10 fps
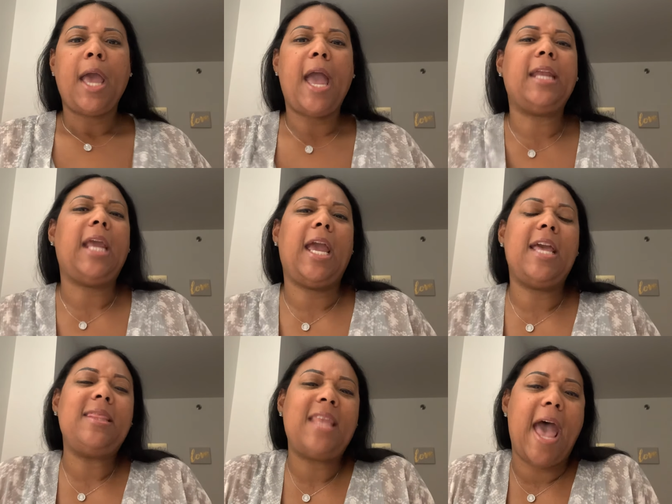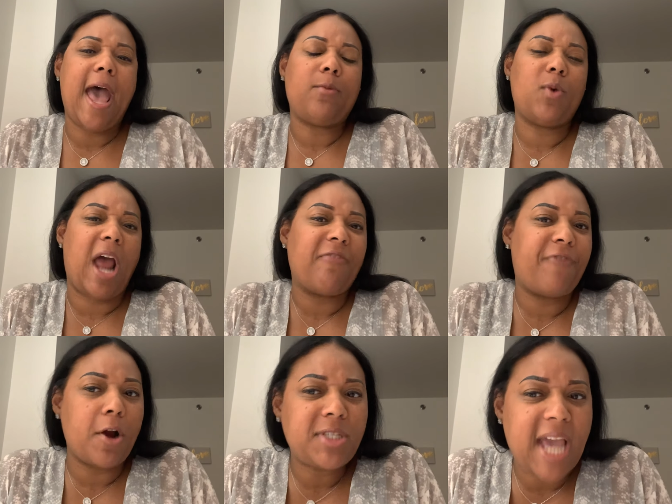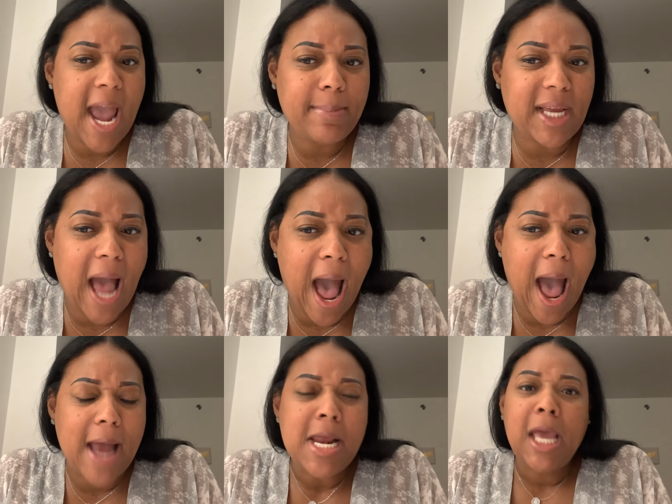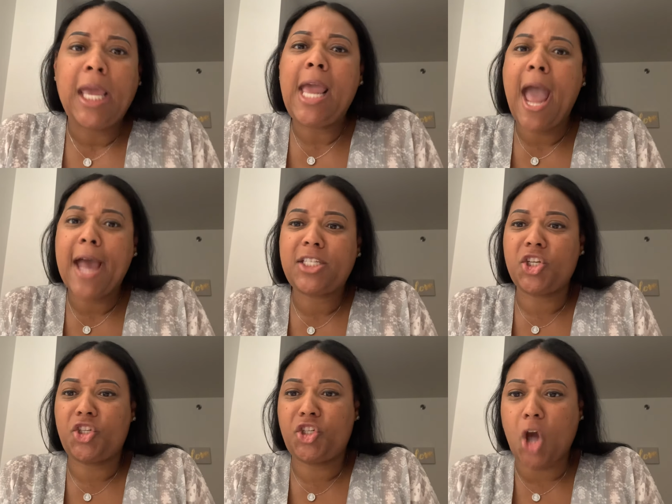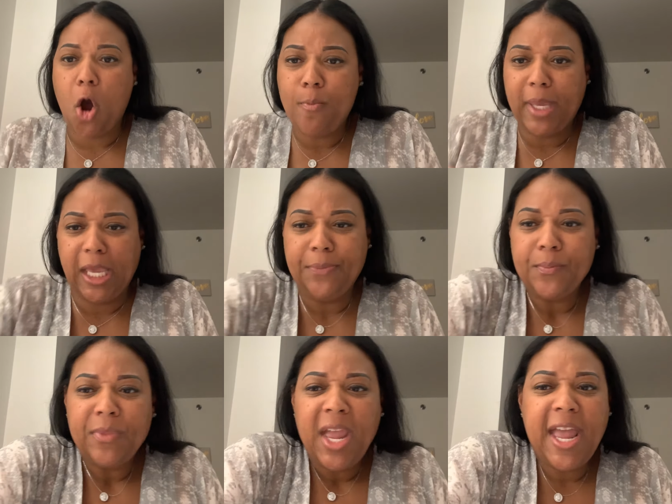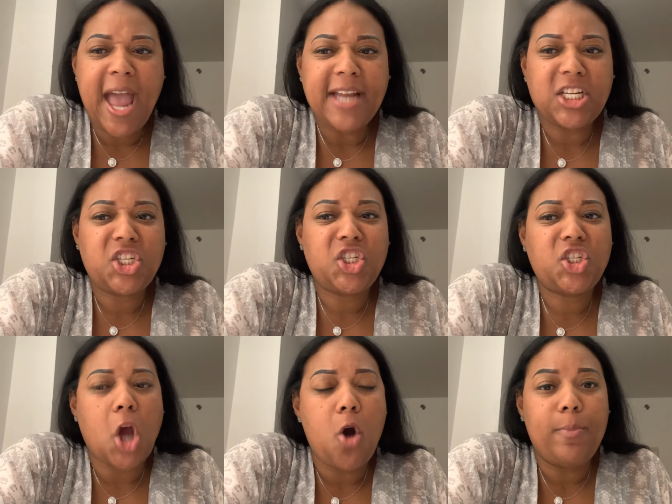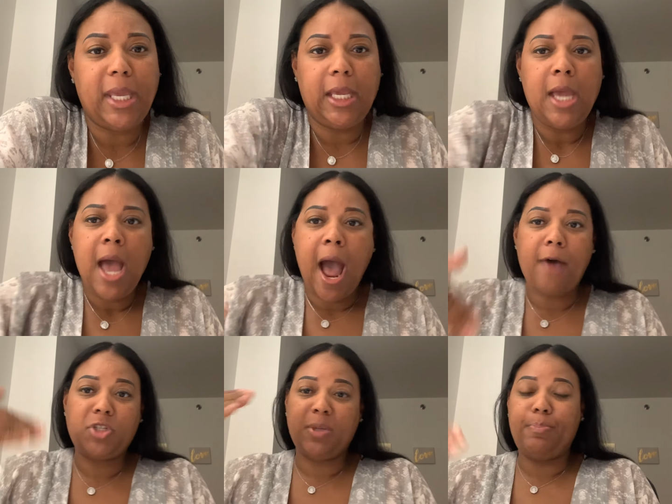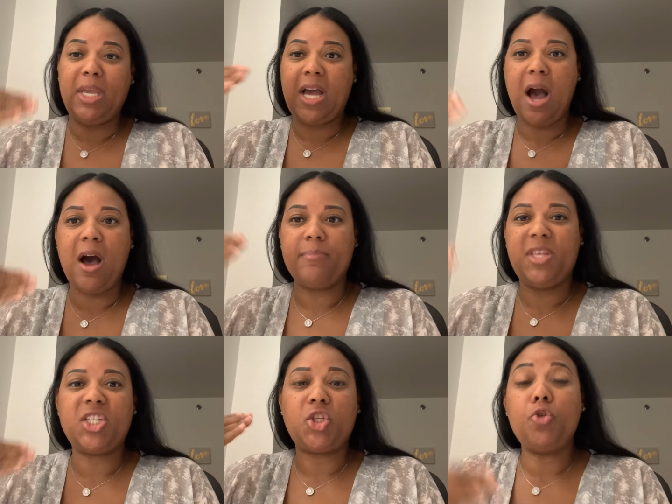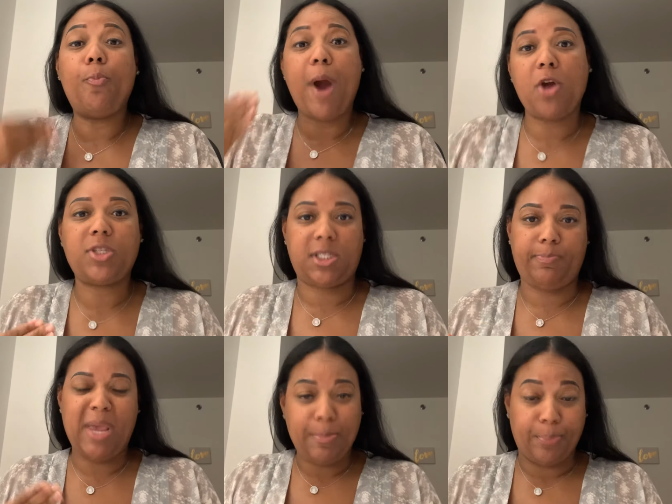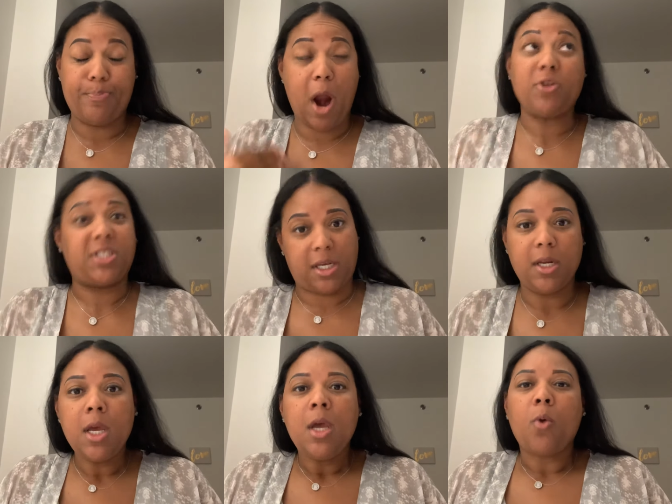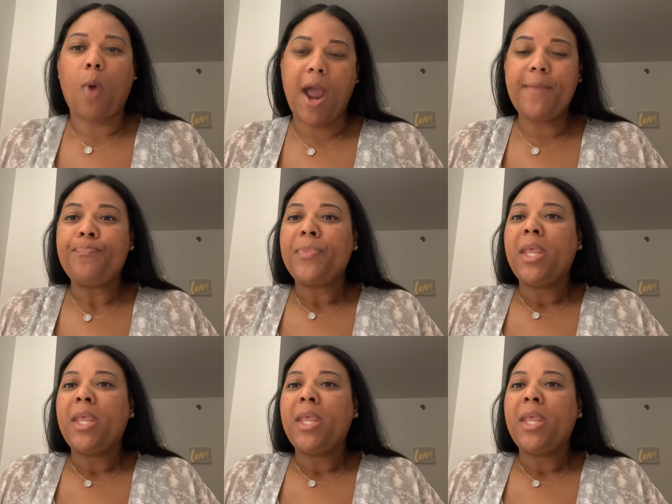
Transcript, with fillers: And in that, when I first came to God, he had to show me, he had to show me how to become this new pe person, right?